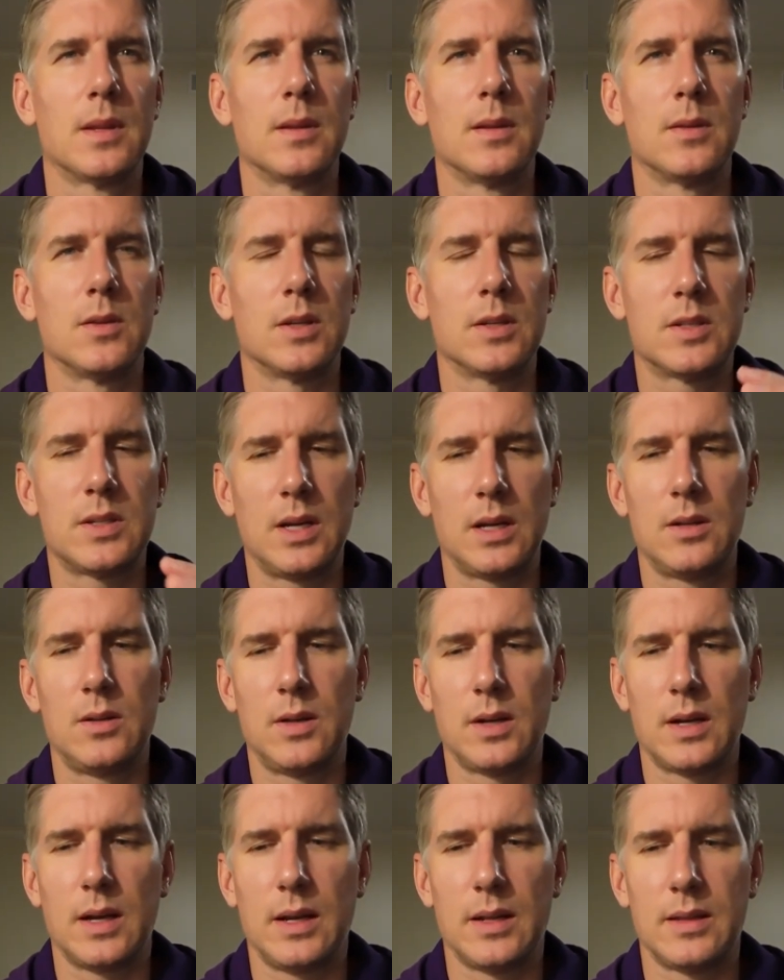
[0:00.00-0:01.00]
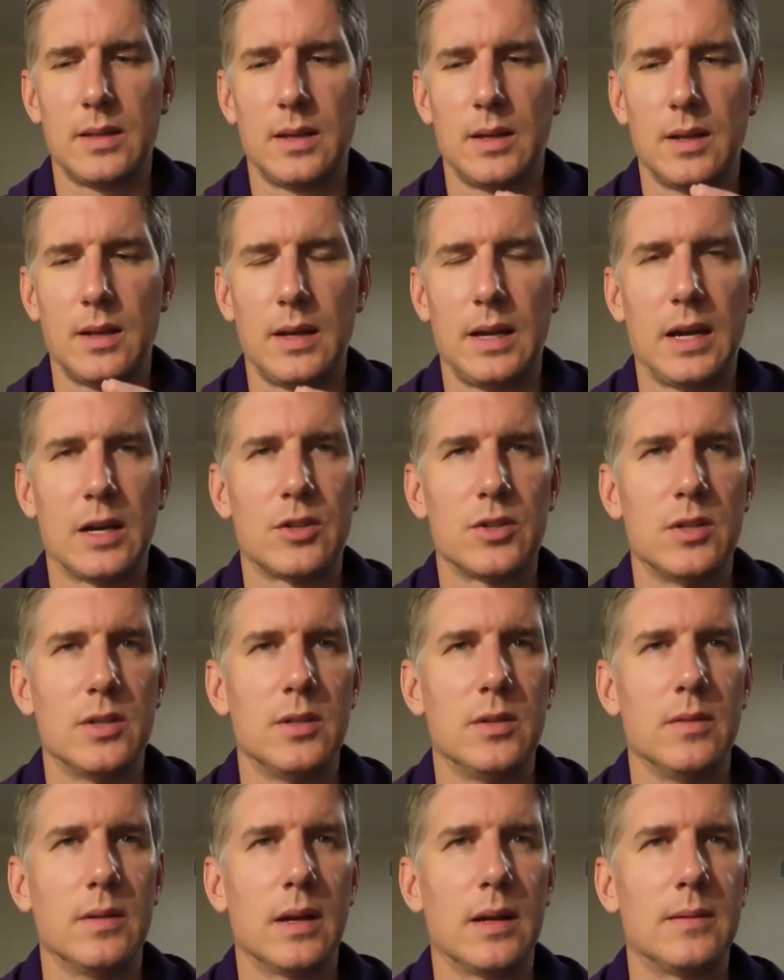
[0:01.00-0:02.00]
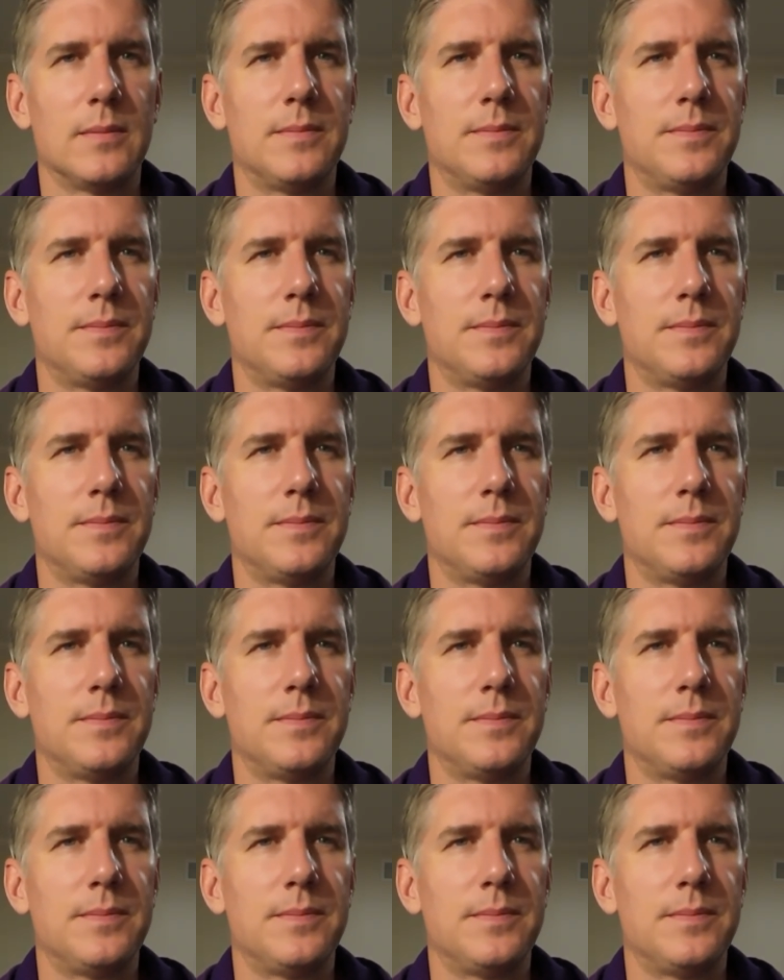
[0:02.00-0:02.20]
So let's take a look at the Action 2 now.